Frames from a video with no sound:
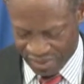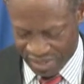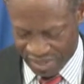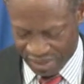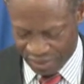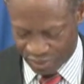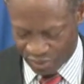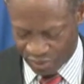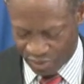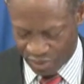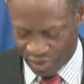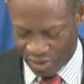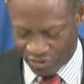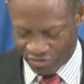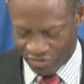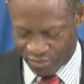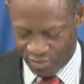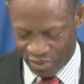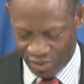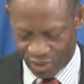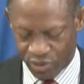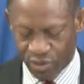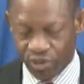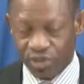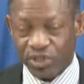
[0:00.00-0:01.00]
that our
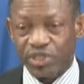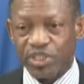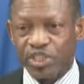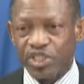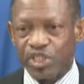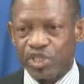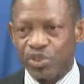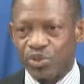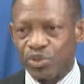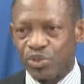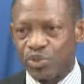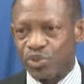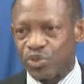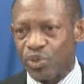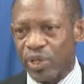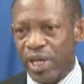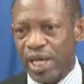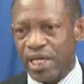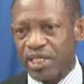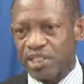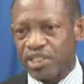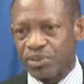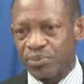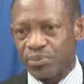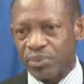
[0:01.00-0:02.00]
government continues to
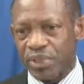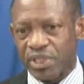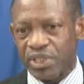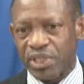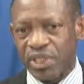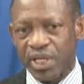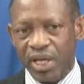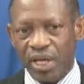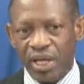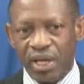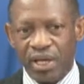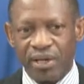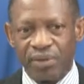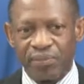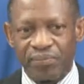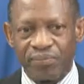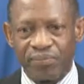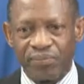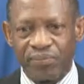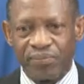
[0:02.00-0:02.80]
exhibit here.